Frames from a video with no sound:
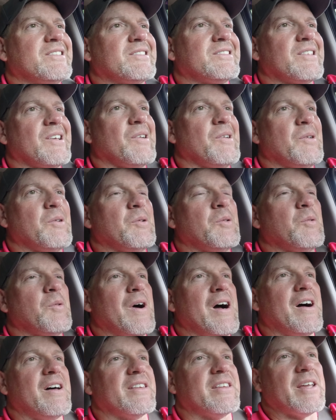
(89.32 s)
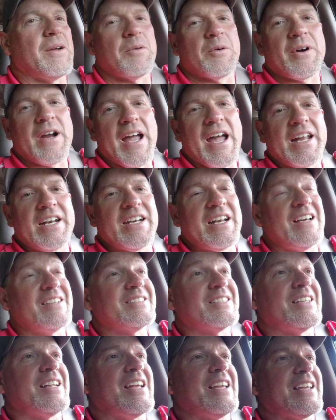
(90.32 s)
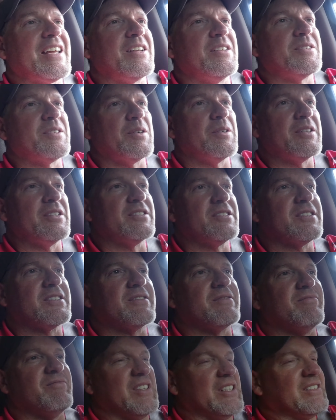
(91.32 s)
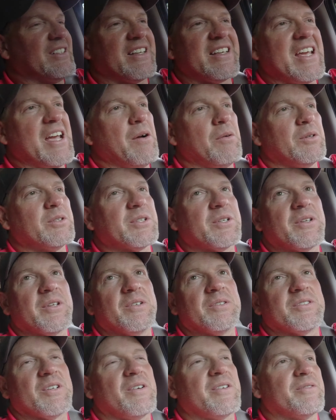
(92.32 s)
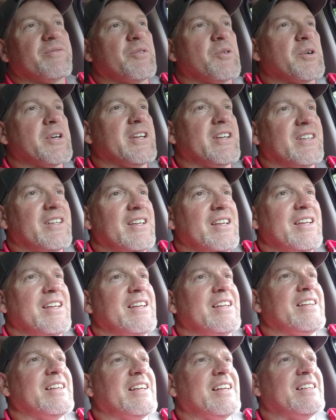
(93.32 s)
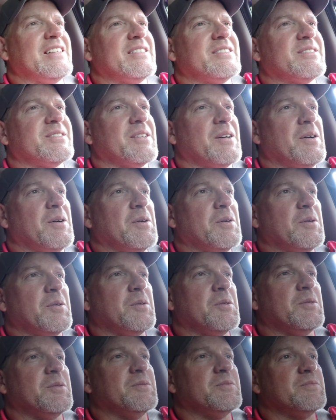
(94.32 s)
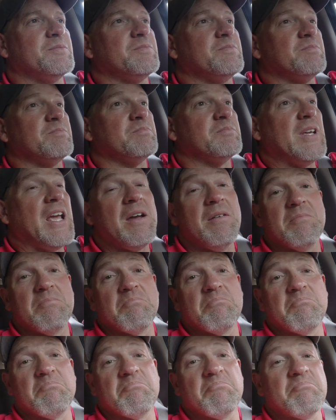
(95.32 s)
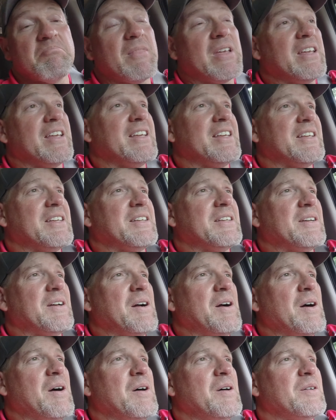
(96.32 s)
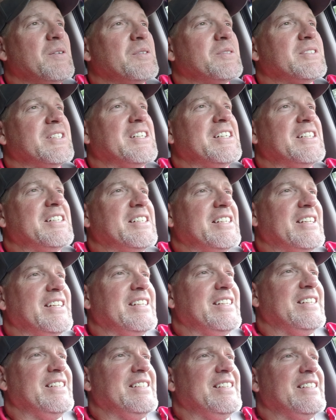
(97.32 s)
So while they were at it, I said, hey, can you throw these? He's like, yeah, we'll throw those on for you. And so, yeah, all done.